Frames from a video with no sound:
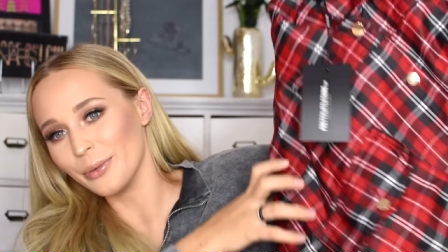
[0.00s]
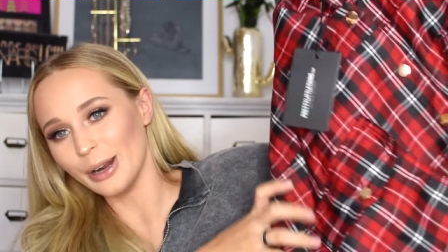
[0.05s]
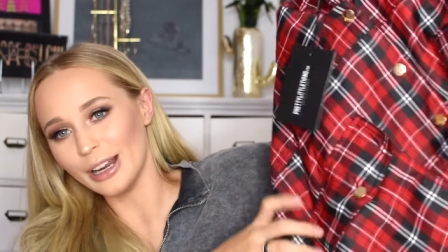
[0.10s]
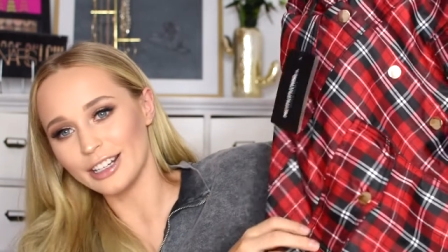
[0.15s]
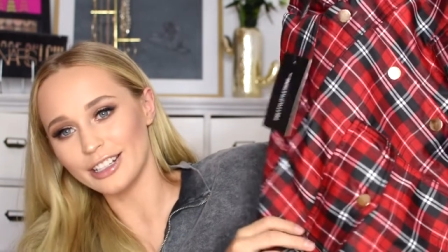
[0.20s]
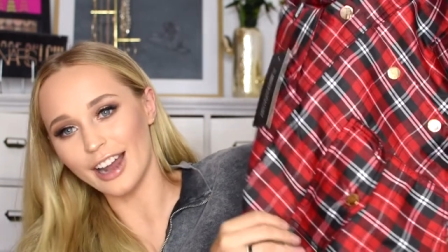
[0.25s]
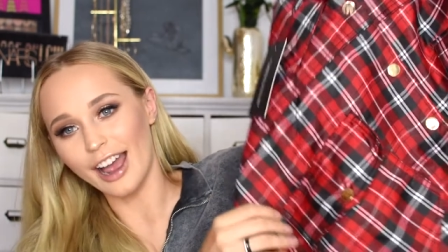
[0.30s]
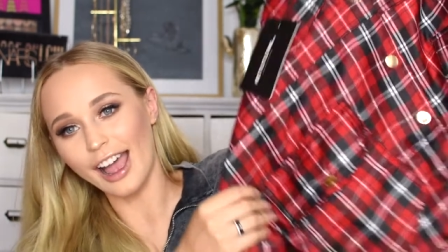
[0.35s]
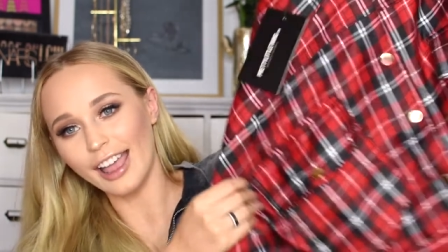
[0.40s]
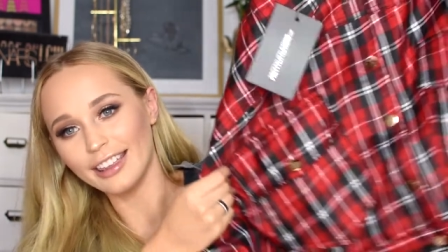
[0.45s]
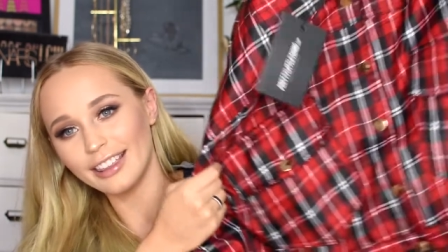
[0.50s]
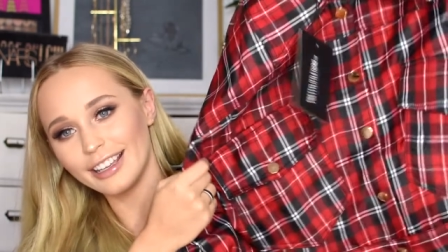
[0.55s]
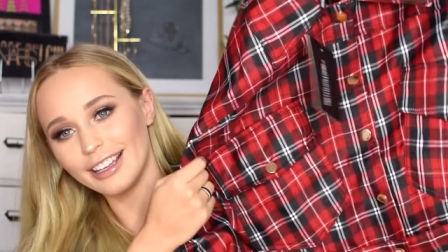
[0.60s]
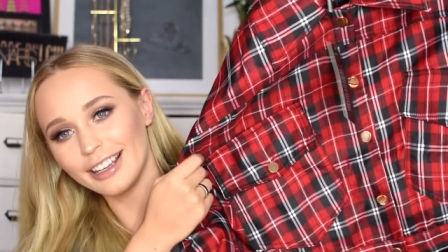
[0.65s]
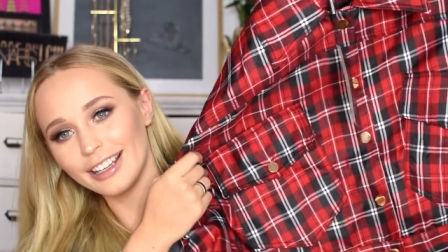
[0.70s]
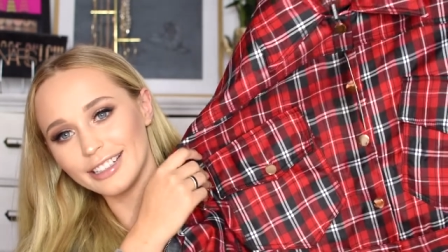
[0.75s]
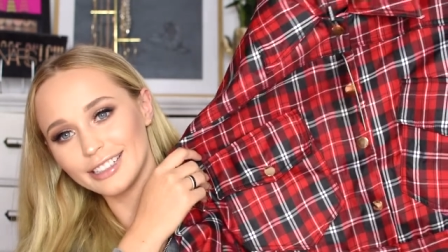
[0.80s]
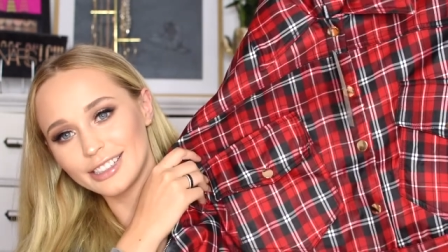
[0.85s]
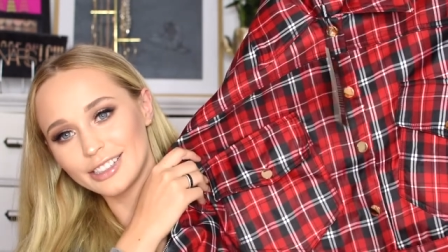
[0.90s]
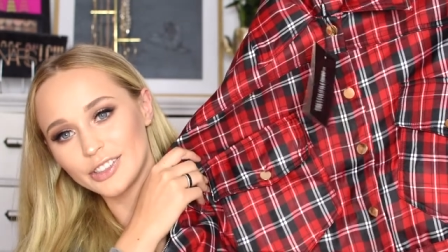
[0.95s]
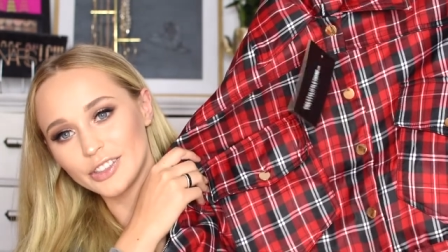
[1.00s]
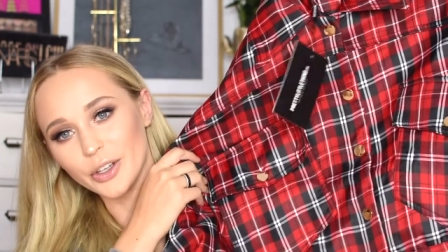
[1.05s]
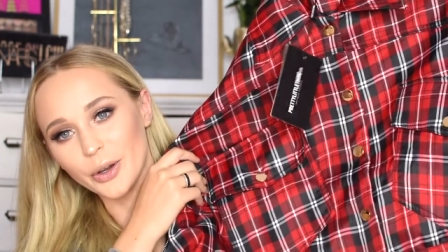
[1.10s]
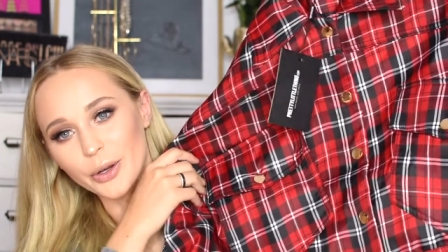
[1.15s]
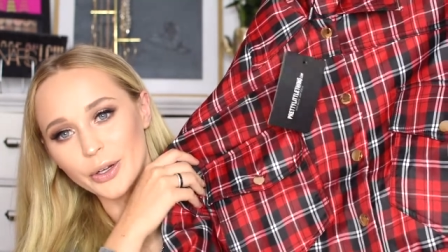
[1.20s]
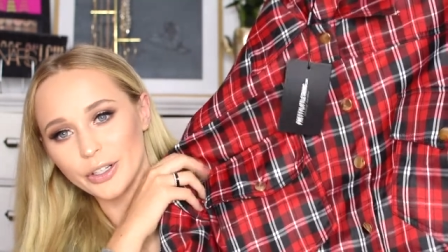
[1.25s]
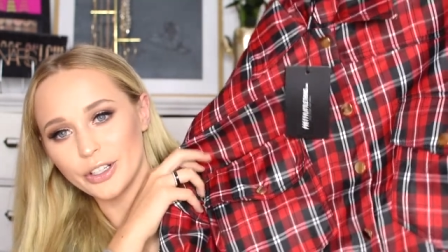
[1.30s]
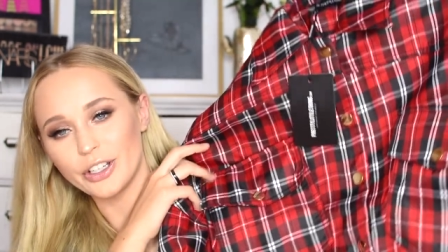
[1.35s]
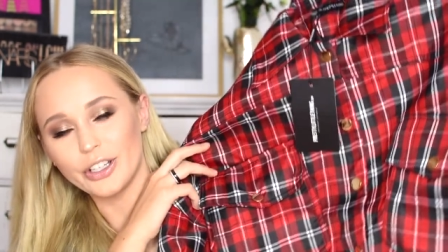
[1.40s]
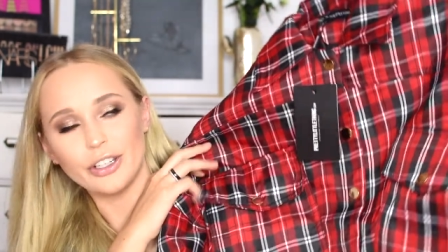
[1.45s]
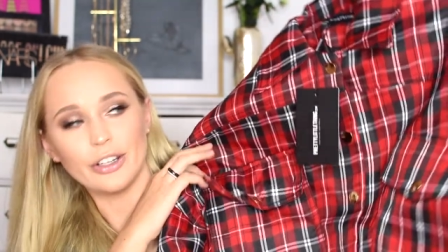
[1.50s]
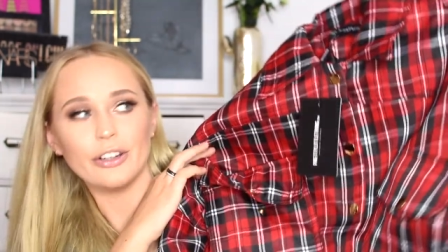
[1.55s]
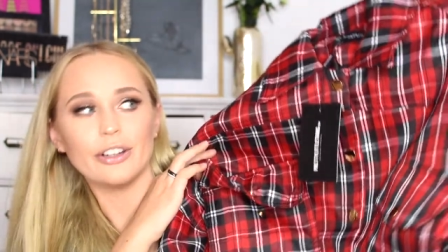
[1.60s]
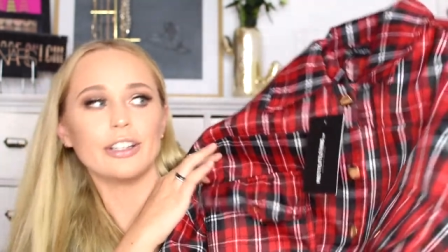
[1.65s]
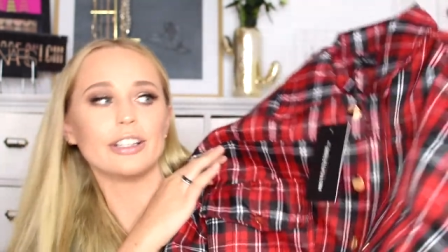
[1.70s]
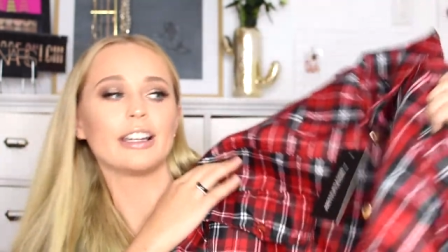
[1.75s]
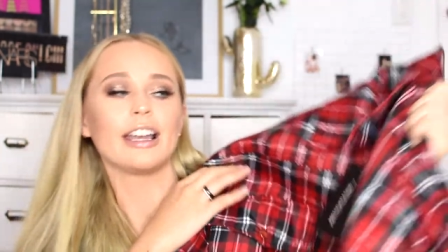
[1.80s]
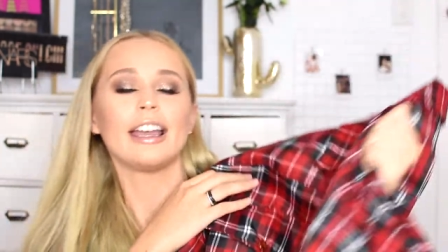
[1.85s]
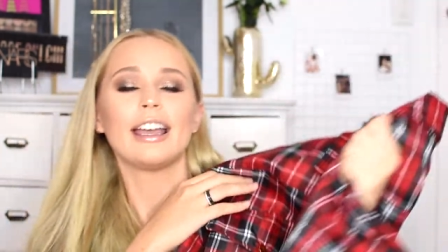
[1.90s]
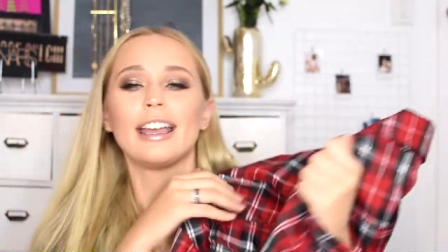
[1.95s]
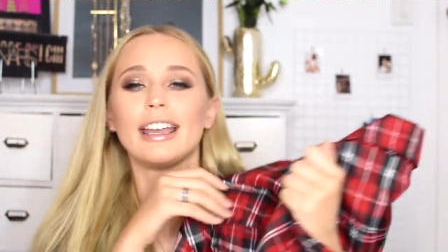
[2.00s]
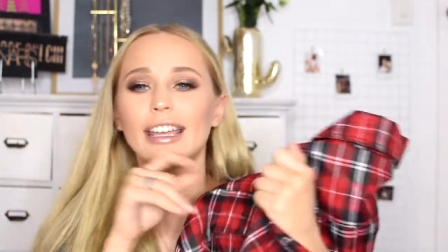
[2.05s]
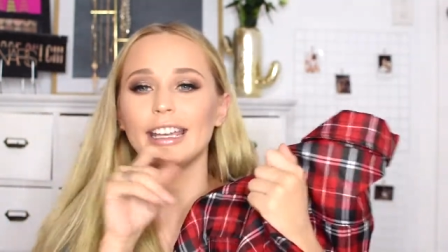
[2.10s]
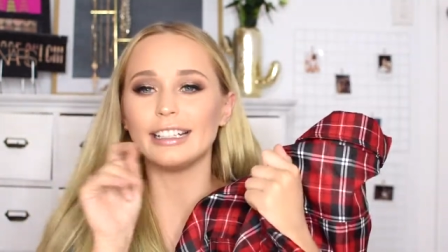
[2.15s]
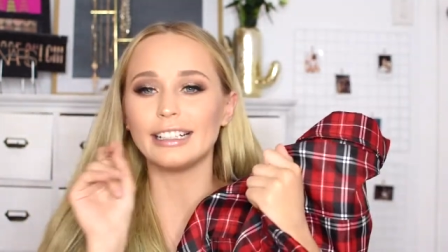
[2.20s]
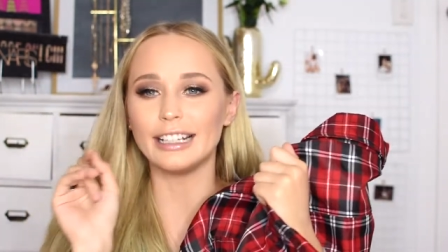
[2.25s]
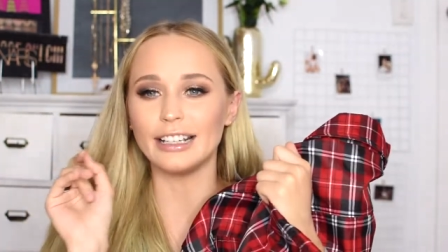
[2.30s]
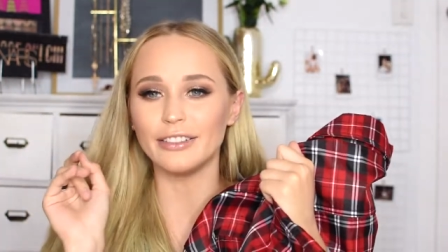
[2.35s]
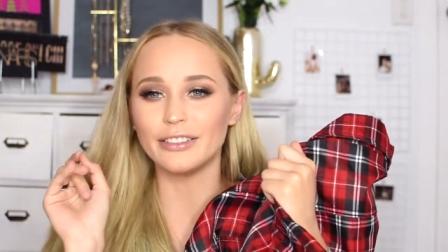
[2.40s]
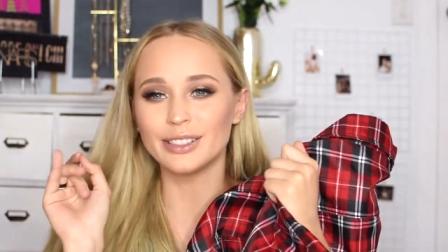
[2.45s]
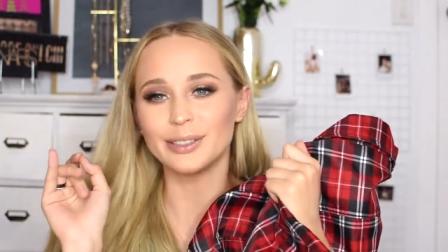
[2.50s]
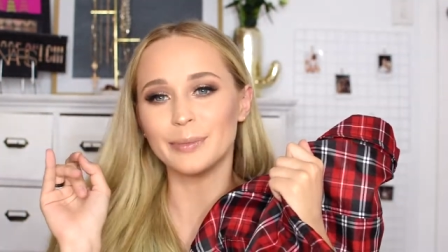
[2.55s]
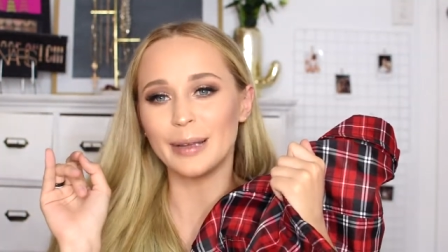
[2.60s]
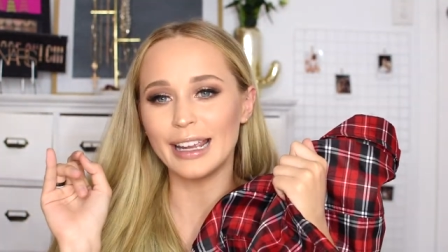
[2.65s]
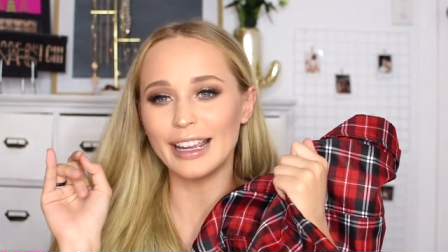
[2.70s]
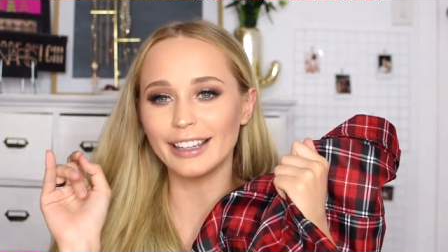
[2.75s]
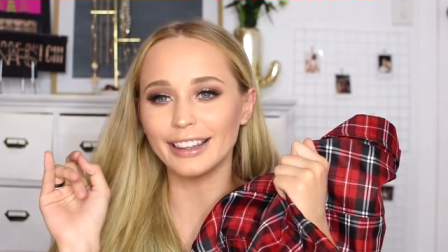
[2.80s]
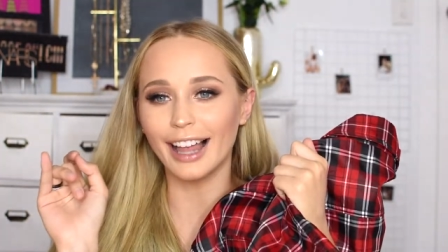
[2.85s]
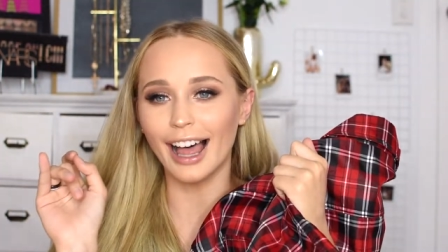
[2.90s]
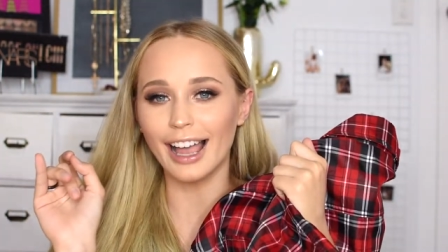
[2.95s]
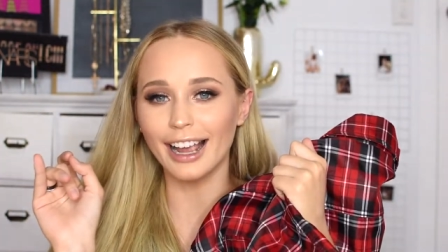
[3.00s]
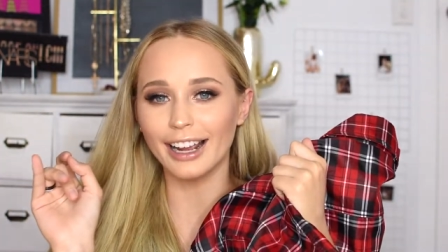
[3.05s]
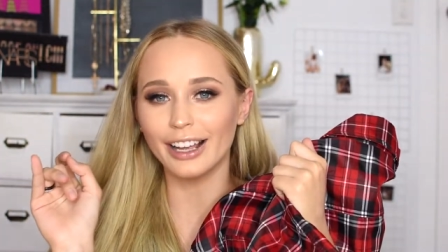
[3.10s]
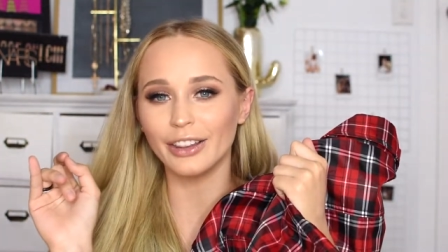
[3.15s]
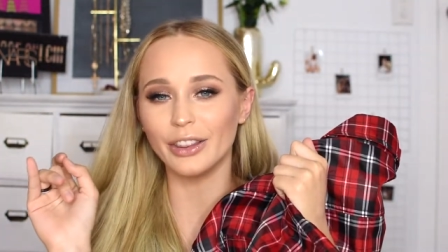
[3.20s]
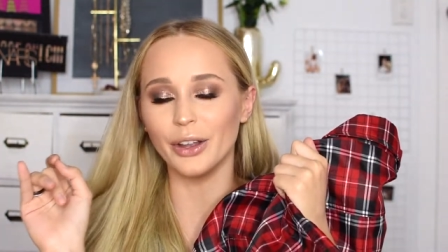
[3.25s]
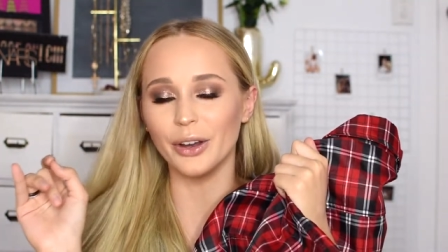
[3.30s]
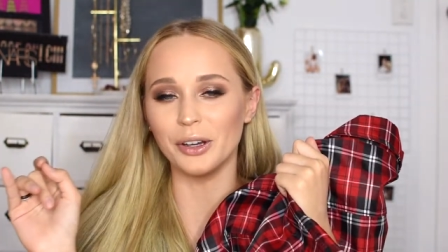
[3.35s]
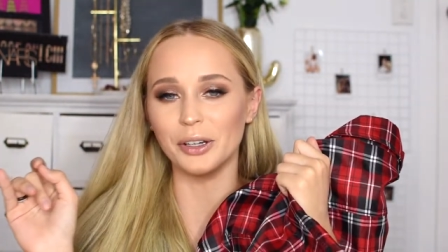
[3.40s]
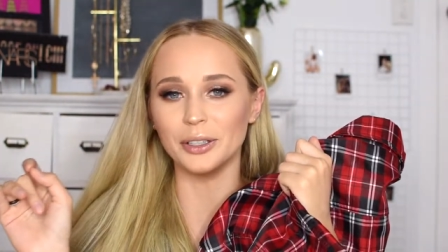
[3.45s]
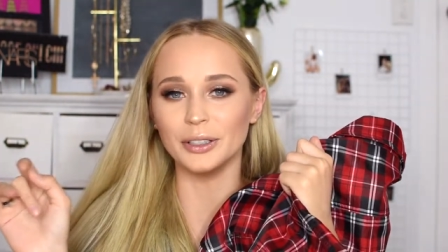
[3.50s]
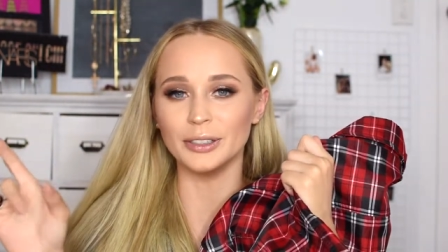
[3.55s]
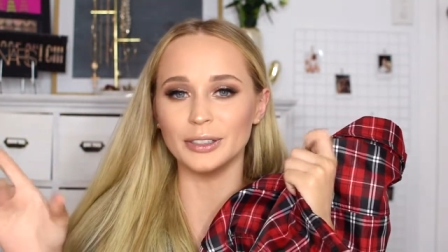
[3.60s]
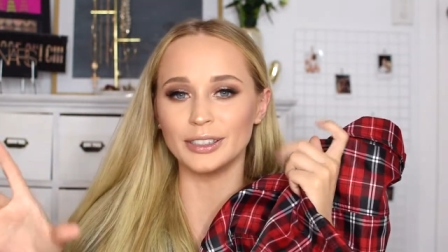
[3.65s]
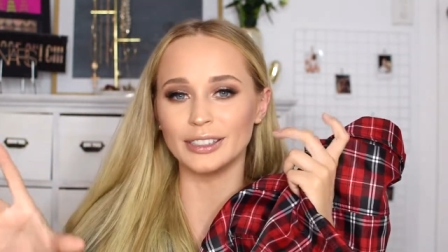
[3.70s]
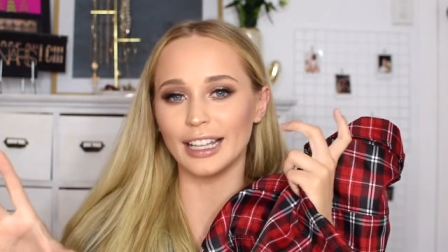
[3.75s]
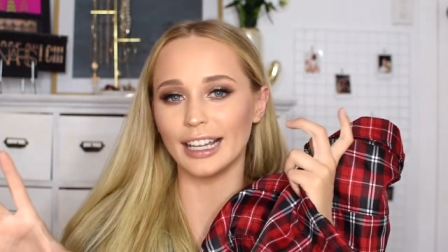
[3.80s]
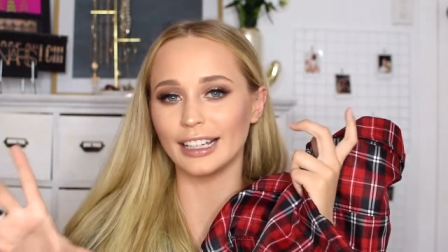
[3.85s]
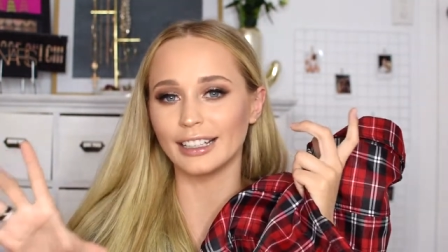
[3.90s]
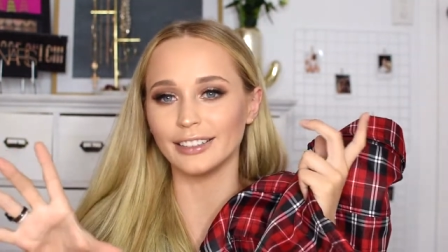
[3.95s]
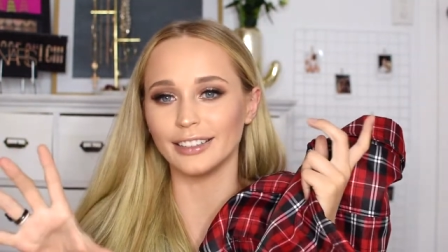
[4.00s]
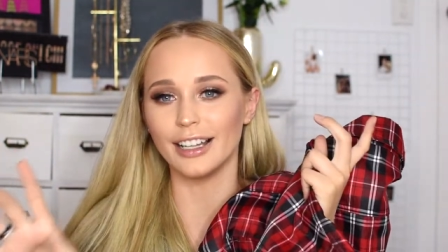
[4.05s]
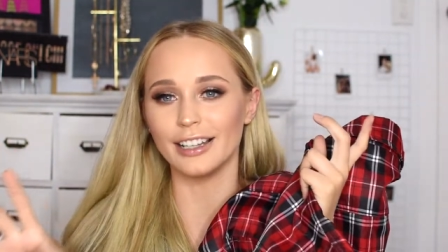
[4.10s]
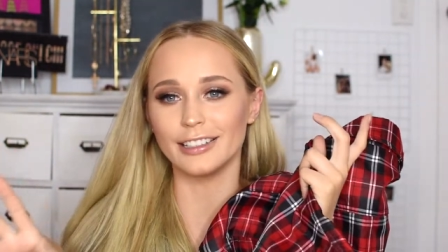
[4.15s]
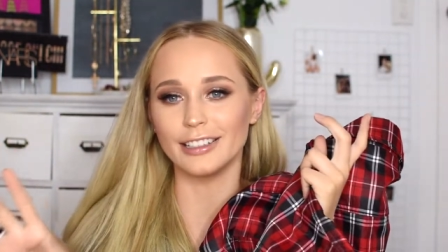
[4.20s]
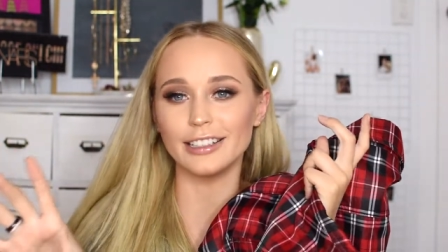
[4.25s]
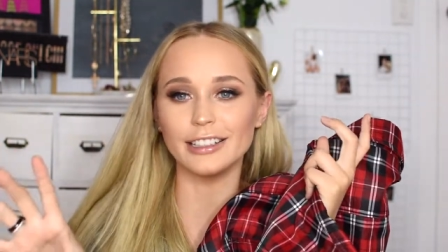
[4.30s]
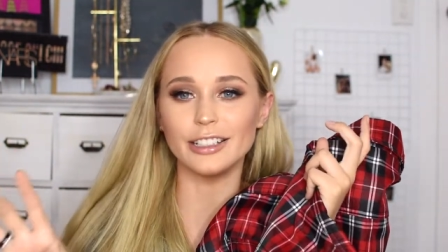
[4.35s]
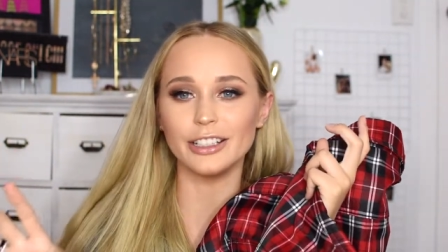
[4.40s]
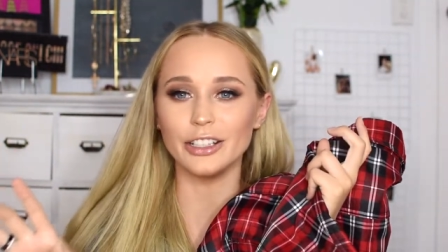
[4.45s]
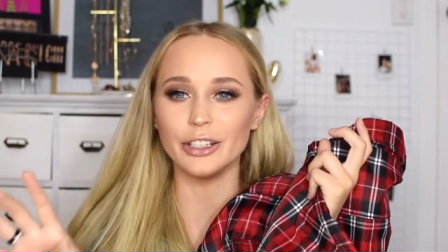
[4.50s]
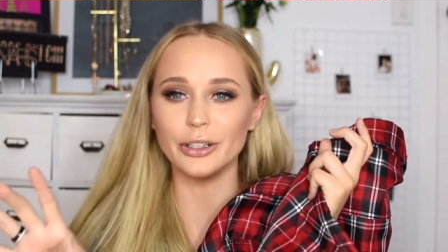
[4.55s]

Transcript: which I think is so cute. It gives me like those like London